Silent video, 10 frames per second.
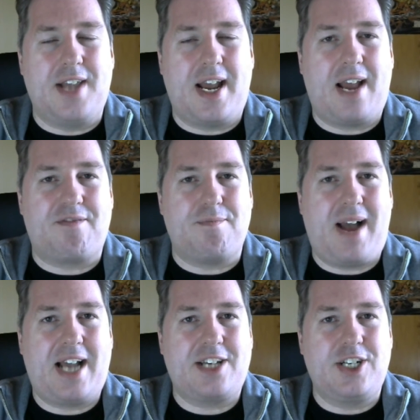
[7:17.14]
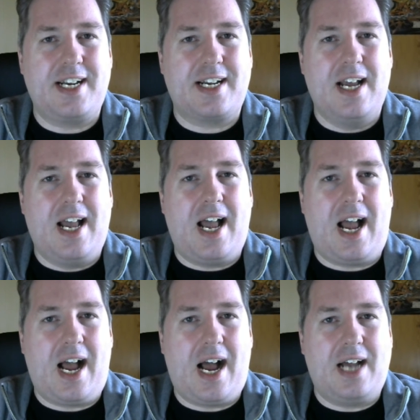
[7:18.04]
they have magic.
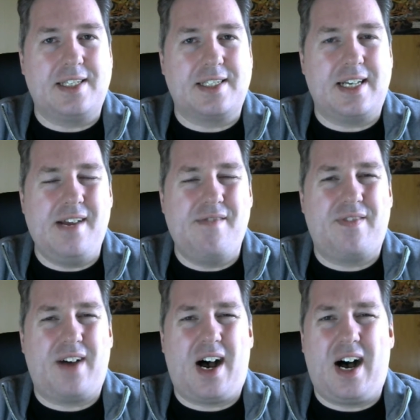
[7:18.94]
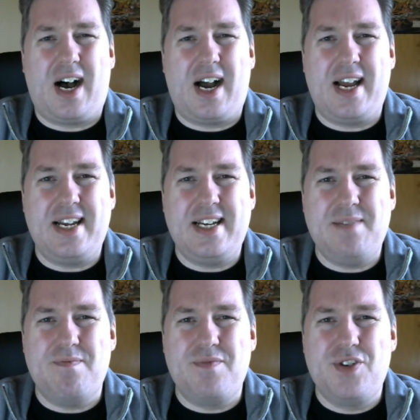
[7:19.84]
And if
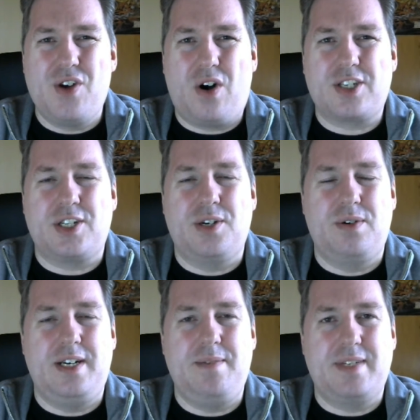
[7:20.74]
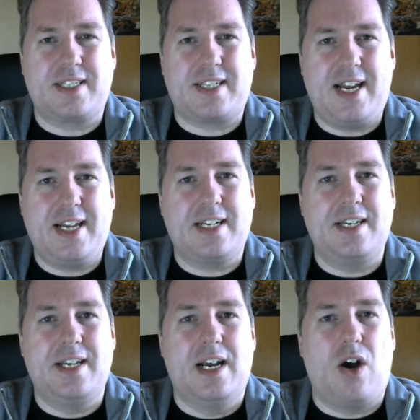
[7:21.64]
I'm not totally
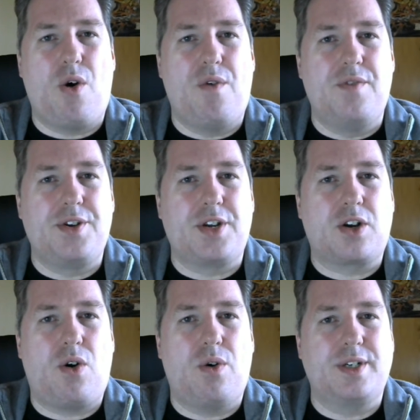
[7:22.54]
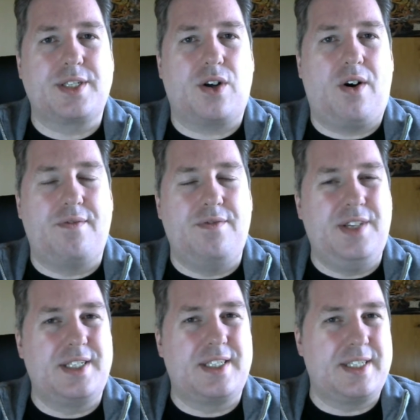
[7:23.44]
mistaken, over the course
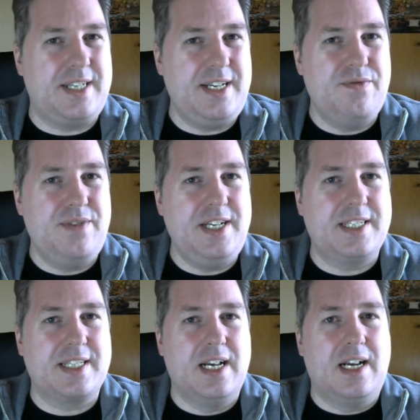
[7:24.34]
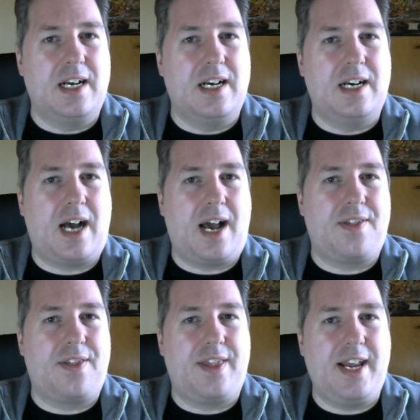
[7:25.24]
of the series,
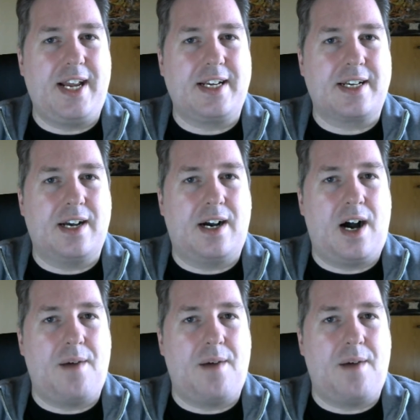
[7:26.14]
I think